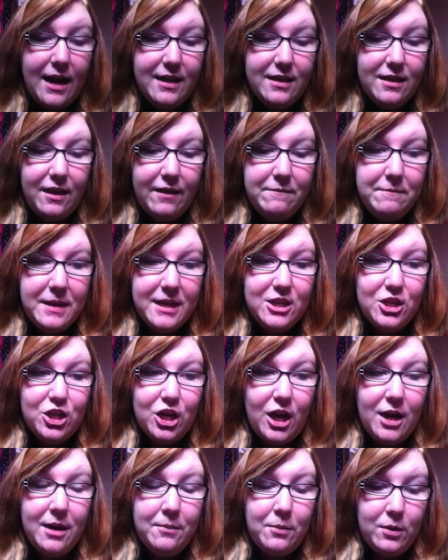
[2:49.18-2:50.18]
I Love My
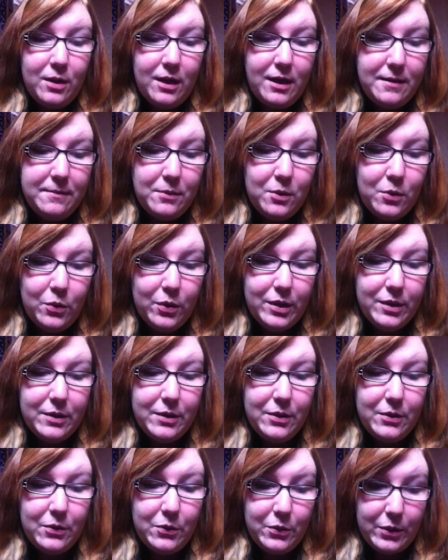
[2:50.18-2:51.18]
Job
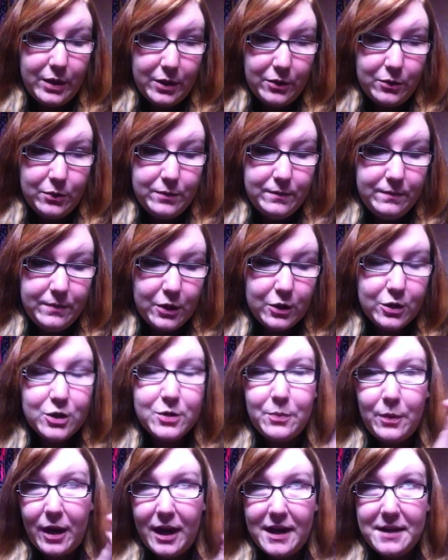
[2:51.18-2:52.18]
oil or
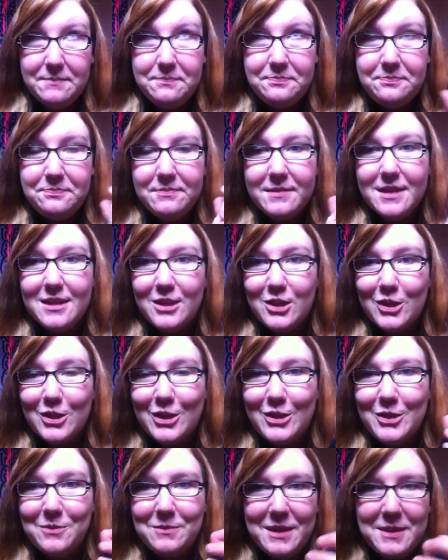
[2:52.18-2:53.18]
spray,
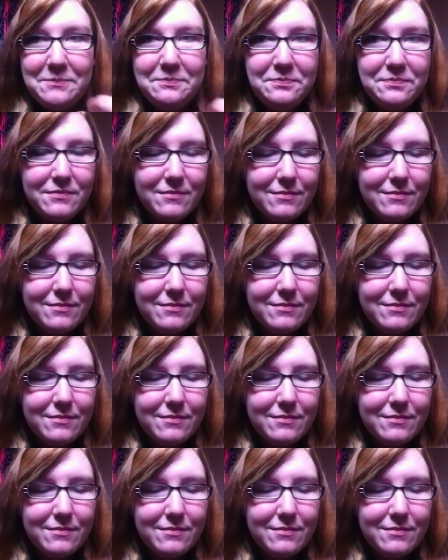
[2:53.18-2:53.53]
excuse me,